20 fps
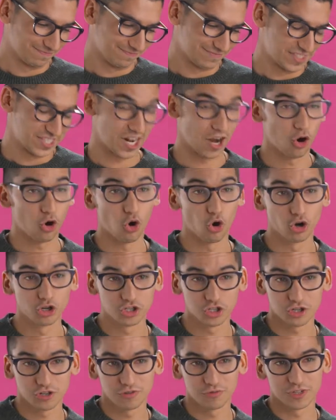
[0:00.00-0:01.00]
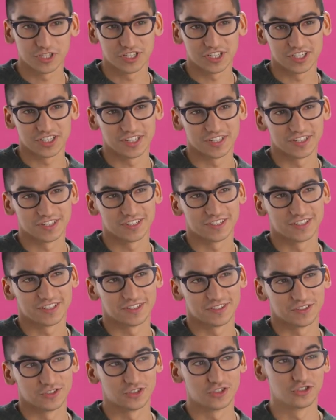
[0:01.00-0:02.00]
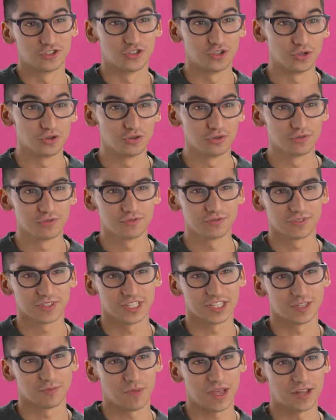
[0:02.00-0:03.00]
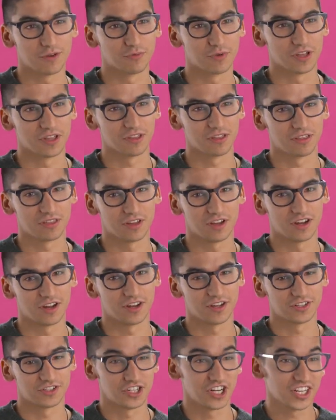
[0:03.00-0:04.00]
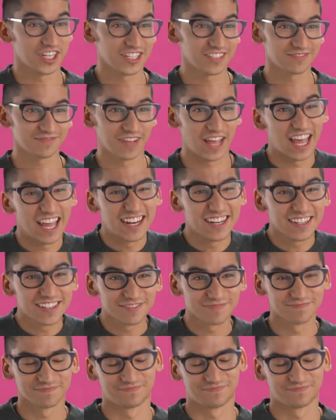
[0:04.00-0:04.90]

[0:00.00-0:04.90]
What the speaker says: Sancocho, which is stew. It's made with chicken, hen.